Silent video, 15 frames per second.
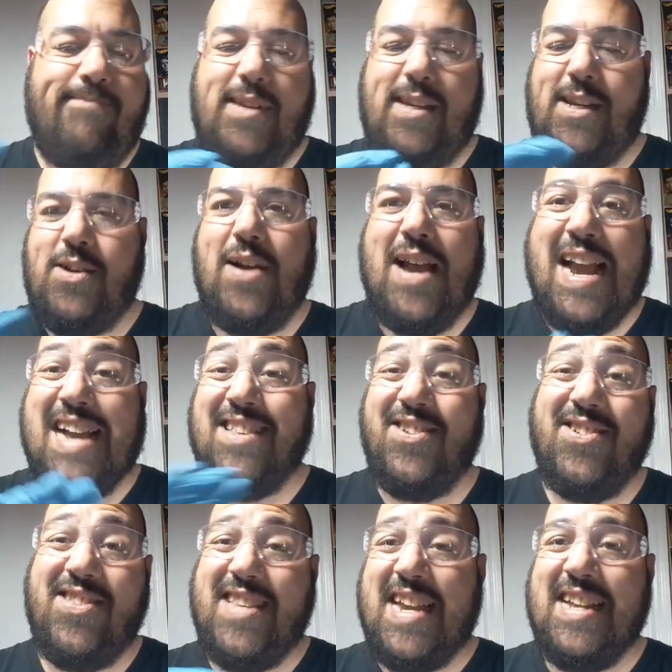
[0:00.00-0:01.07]
You know, as
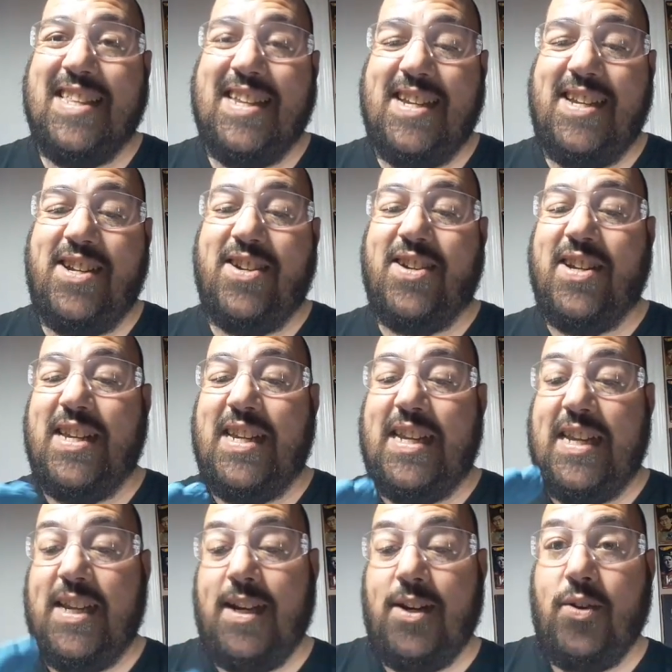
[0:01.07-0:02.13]
you're sanding, you're going to
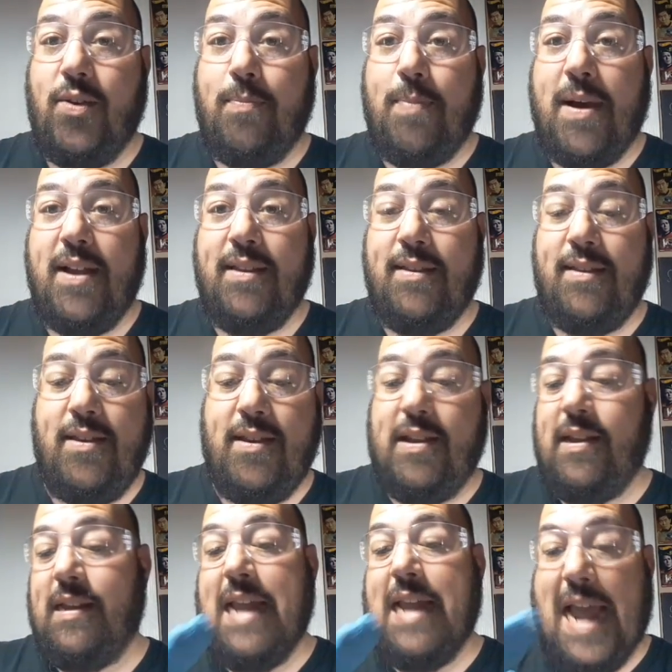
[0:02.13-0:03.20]
hit low spots. You
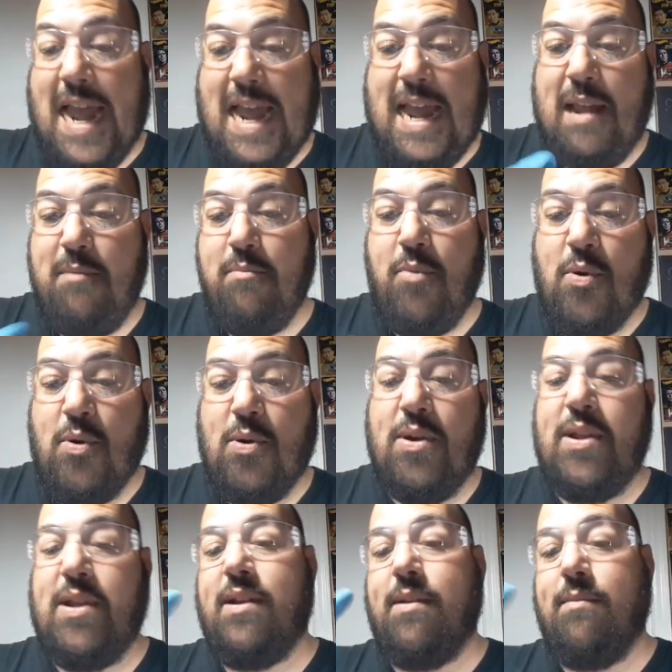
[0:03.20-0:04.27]
could add more.
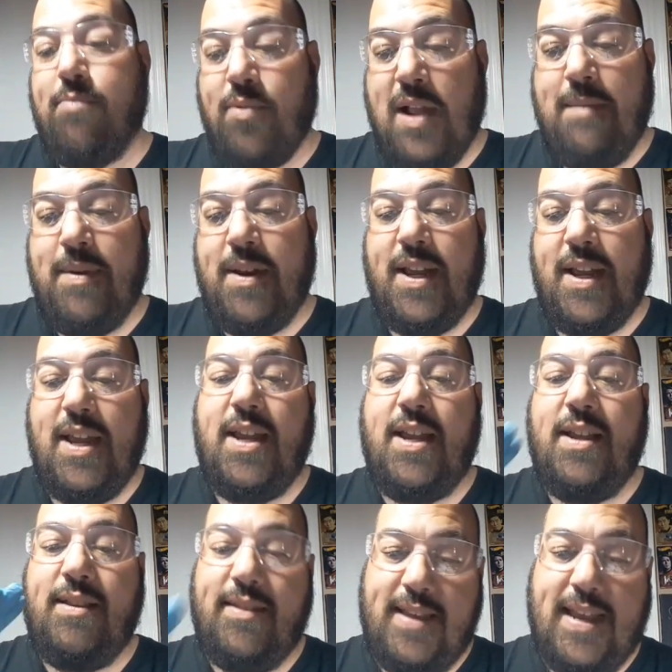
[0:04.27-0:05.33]
You could prime it
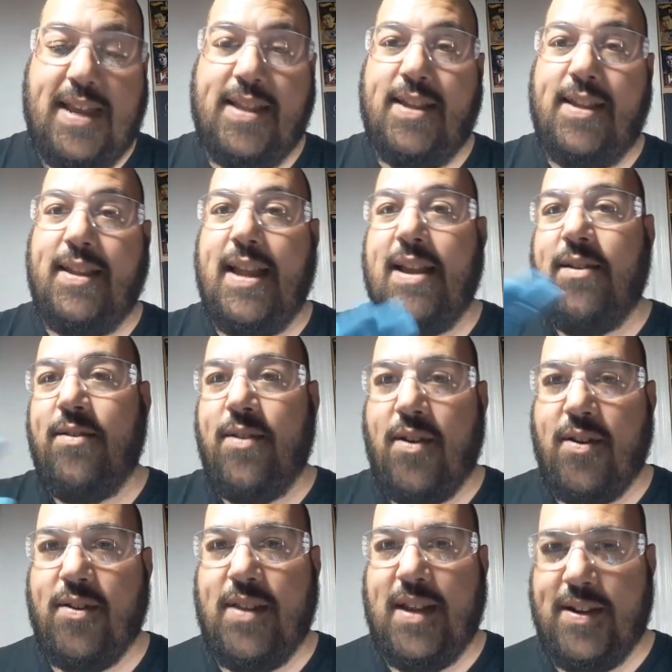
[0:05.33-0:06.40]
again, sand it down, all
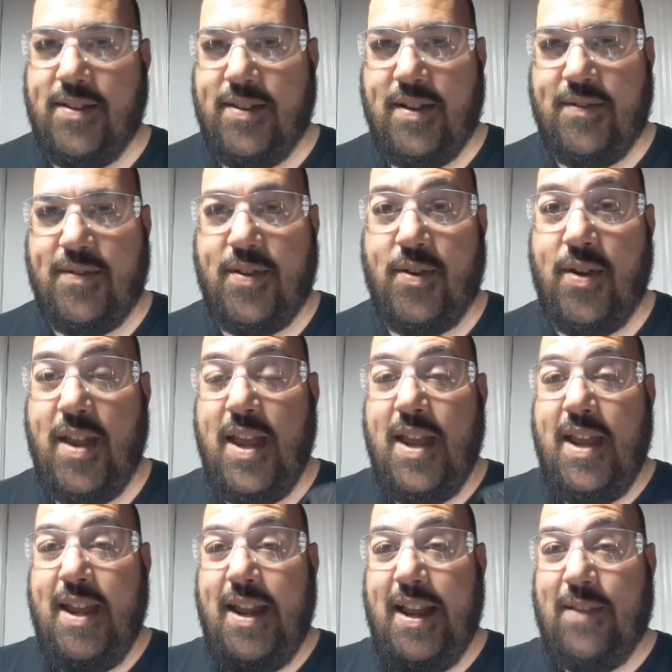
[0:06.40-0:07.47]
of that good stuff. So
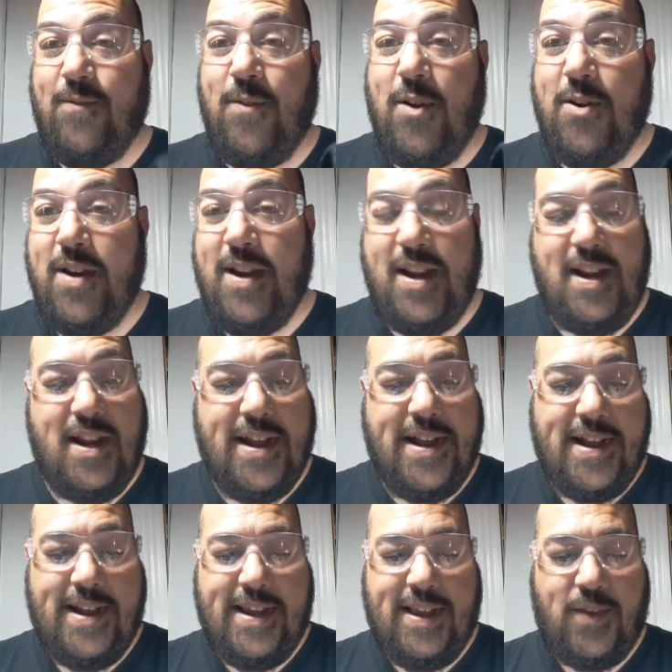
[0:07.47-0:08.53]
it's very
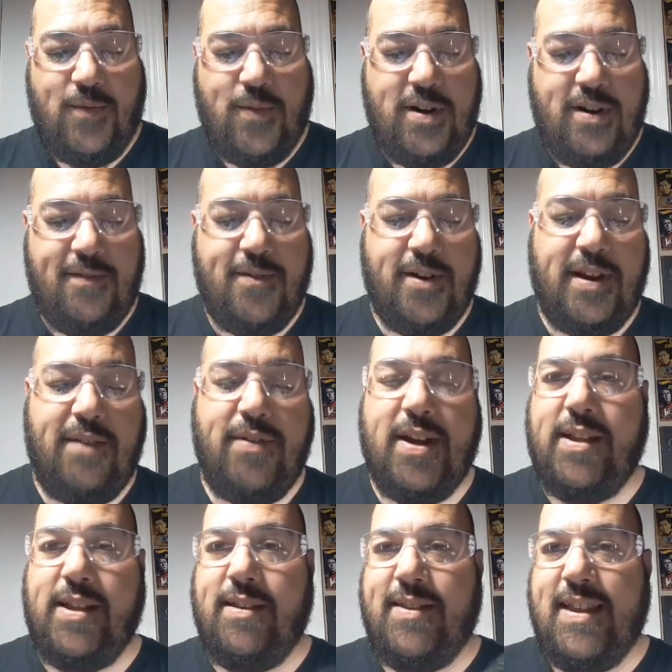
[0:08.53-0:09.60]
forgiving in
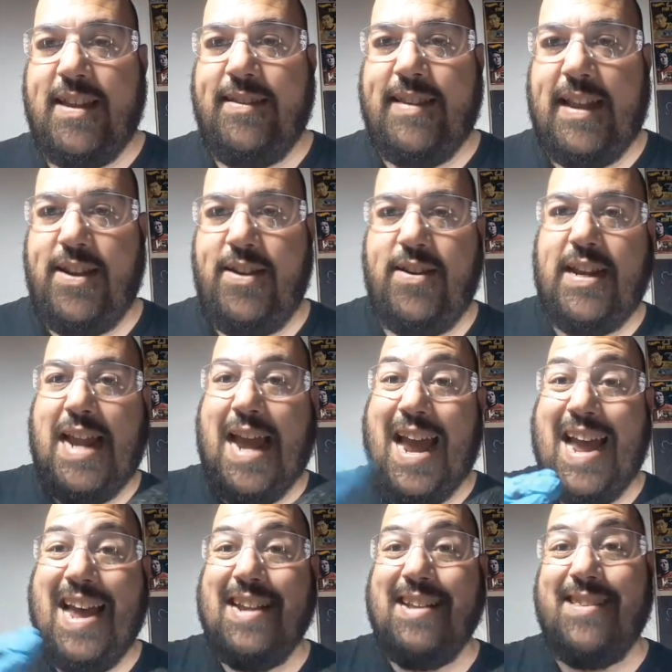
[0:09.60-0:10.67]
the sense that you could
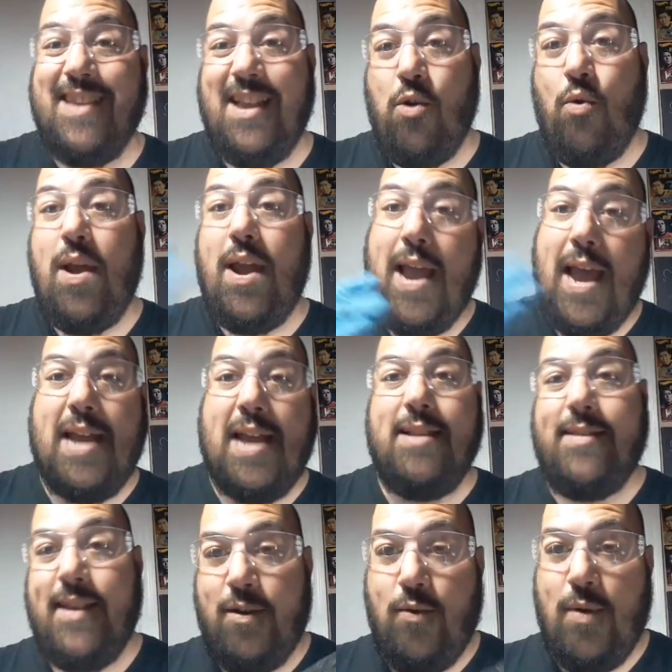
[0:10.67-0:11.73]
add and take away, add and
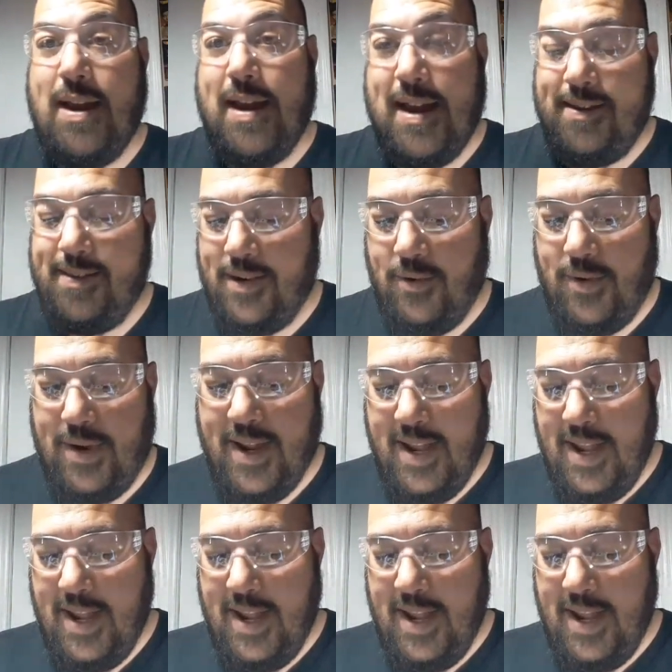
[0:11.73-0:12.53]
take away, add and take away.